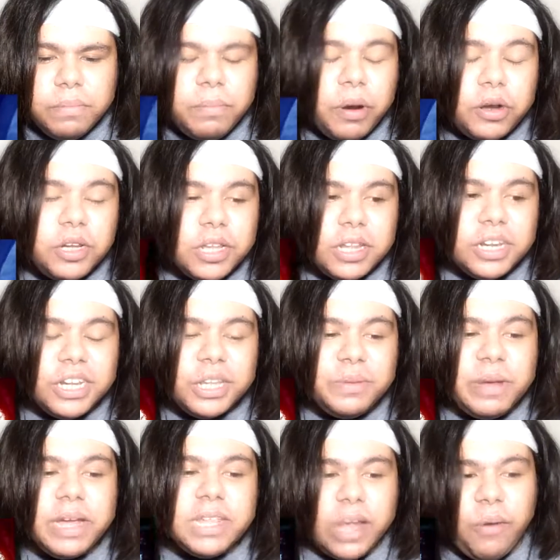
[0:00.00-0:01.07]
Partially just
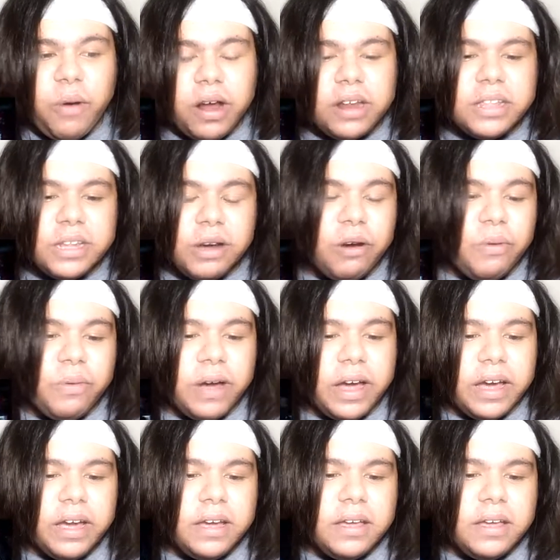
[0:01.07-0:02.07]
because I want it to go away.